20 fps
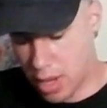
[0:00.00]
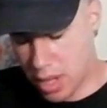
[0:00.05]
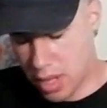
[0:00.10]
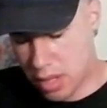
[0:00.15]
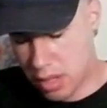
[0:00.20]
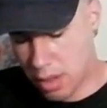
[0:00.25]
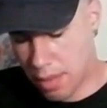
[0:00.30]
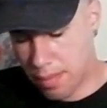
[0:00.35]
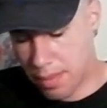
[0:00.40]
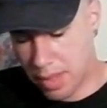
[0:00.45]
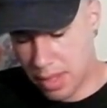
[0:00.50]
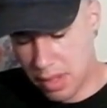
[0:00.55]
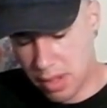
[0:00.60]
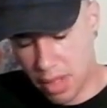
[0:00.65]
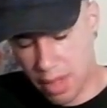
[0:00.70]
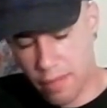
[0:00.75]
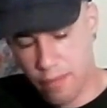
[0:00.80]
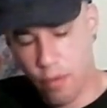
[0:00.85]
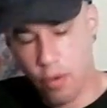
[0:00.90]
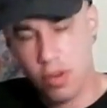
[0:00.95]
So these
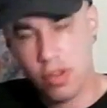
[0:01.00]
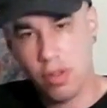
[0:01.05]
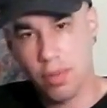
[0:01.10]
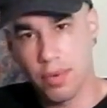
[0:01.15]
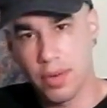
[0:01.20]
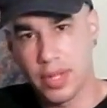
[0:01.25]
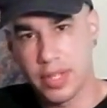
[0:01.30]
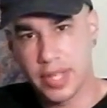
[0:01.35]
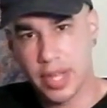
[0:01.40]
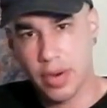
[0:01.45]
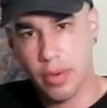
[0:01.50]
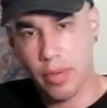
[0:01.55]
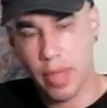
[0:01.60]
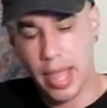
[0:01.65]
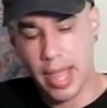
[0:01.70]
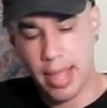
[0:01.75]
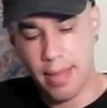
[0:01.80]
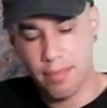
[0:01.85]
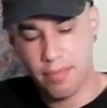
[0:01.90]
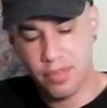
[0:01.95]
are like 4 Super Nintendo
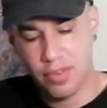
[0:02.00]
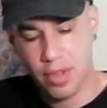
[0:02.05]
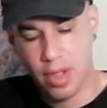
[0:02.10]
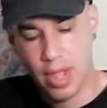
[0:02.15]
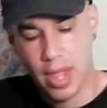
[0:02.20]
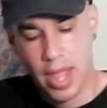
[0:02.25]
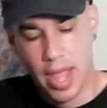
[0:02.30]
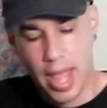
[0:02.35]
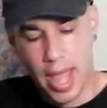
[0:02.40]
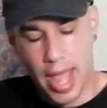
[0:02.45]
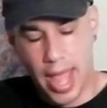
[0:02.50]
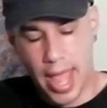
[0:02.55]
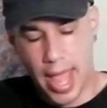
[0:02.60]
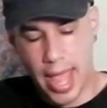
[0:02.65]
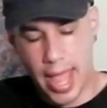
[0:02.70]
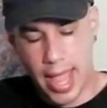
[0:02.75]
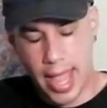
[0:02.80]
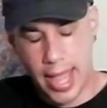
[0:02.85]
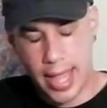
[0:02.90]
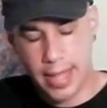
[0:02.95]
games
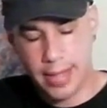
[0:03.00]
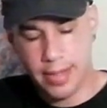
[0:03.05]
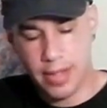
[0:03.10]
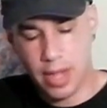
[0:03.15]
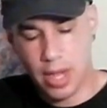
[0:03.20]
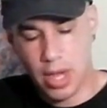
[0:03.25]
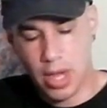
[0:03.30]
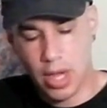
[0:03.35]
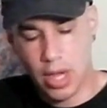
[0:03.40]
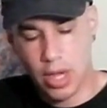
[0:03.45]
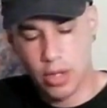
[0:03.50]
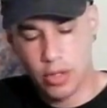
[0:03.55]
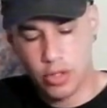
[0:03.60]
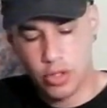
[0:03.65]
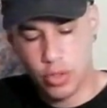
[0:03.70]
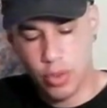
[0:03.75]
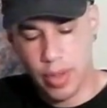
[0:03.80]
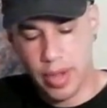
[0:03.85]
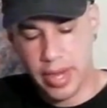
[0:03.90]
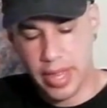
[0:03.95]
and
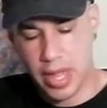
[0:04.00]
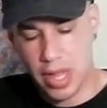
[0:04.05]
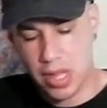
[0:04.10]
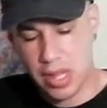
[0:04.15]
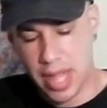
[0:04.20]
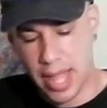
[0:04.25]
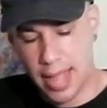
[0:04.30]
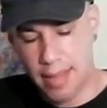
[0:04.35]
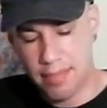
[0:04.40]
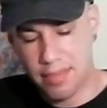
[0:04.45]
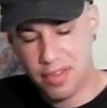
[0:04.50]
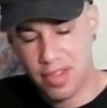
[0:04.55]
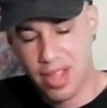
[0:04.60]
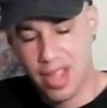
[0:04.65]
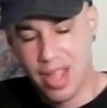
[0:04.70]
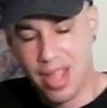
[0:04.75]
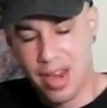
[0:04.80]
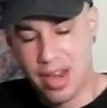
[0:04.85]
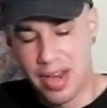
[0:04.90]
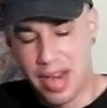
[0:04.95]
2 NES games.
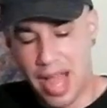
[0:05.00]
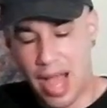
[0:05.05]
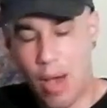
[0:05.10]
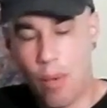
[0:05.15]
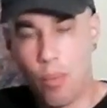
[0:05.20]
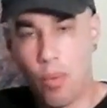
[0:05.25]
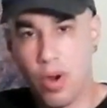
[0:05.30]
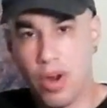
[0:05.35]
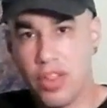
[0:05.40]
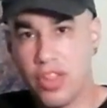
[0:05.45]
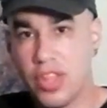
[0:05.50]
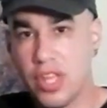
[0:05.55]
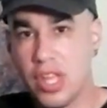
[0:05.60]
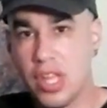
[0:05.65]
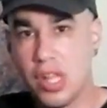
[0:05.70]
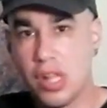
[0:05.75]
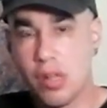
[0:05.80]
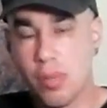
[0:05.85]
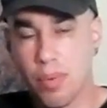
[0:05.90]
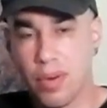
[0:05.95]
Now, one of
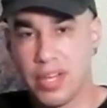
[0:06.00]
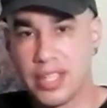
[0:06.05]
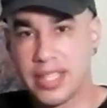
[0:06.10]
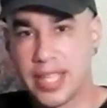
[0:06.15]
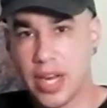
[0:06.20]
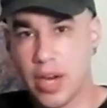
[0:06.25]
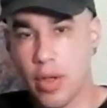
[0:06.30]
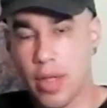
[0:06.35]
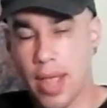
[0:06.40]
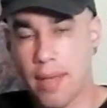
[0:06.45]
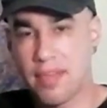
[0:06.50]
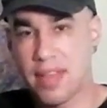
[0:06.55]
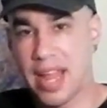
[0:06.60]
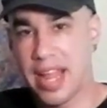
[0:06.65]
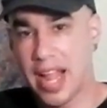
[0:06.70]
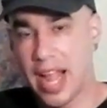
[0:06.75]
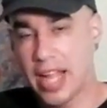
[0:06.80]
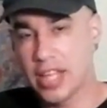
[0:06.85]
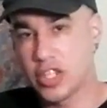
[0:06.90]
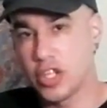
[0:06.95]
the Super Nintendo games
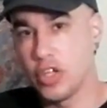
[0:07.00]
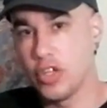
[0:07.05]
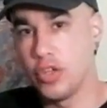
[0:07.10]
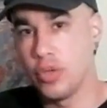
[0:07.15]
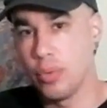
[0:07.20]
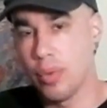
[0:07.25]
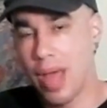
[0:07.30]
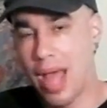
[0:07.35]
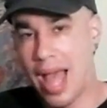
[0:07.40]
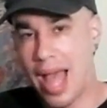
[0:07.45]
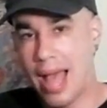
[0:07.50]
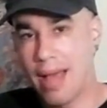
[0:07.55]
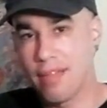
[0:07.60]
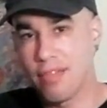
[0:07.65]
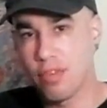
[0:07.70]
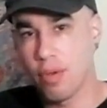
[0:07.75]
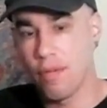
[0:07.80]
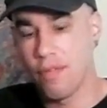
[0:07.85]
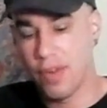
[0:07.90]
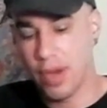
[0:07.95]
I actually do
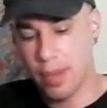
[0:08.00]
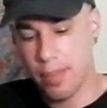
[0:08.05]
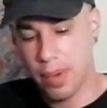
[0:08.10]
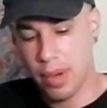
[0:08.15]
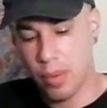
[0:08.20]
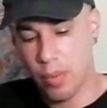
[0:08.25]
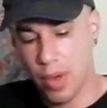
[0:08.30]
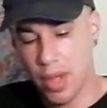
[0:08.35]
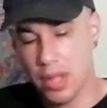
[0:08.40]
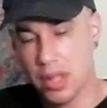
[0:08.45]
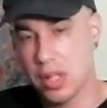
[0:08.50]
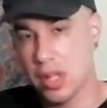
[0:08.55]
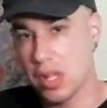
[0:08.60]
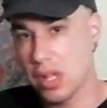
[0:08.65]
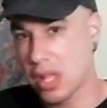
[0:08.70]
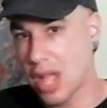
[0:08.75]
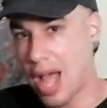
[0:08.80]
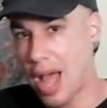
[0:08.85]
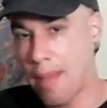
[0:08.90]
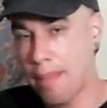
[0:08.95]
have. So if anybody wants
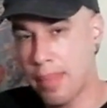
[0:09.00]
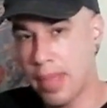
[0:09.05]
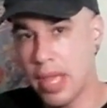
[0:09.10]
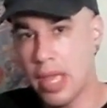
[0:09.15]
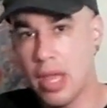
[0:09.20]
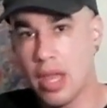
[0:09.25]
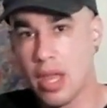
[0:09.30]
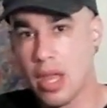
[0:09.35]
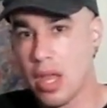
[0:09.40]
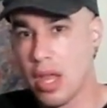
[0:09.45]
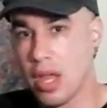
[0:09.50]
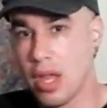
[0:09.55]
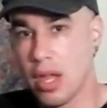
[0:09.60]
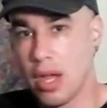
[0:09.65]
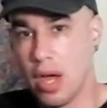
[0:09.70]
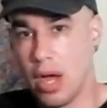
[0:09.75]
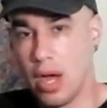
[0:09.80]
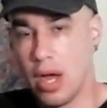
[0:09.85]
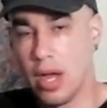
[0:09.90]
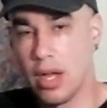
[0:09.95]
this copy,
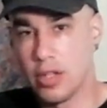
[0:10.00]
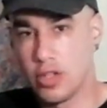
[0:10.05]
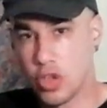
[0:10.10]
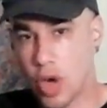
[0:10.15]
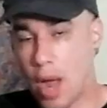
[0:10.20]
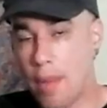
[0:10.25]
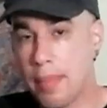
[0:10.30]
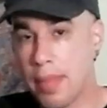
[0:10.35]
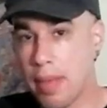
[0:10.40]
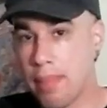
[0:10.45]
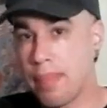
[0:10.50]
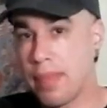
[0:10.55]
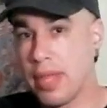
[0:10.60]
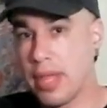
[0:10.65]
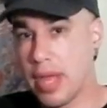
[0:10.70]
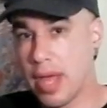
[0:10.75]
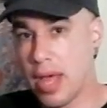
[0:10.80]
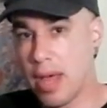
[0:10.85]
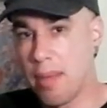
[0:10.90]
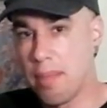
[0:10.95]
drop me a
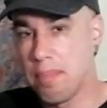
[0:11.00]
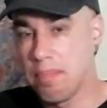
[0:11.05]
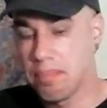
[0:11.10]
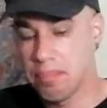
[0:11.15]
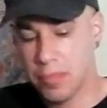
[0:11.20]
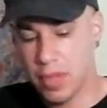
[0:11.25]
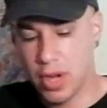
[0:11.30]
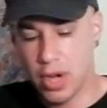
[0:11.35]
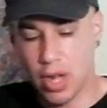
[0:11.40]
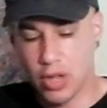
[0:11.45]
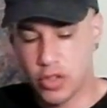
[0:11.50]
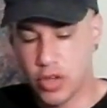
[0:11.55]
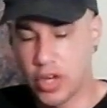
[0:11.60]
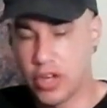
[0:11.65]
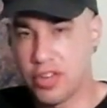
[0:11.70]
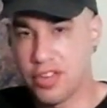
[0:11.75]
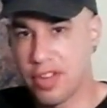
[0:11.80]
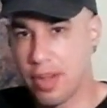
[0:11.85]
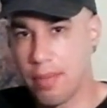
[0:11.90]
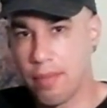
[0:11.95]
PM. I'll
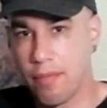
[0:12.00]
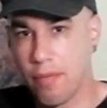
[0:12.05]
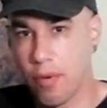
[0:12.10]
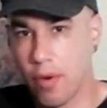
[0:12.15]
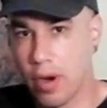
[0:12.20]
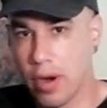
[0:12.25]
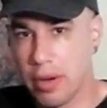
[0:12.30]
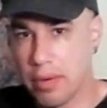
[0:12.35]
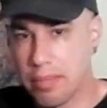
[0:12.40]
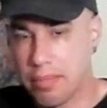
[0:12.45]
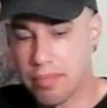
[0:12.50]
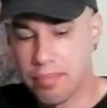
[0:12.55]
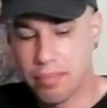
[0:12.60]
trade you something for it.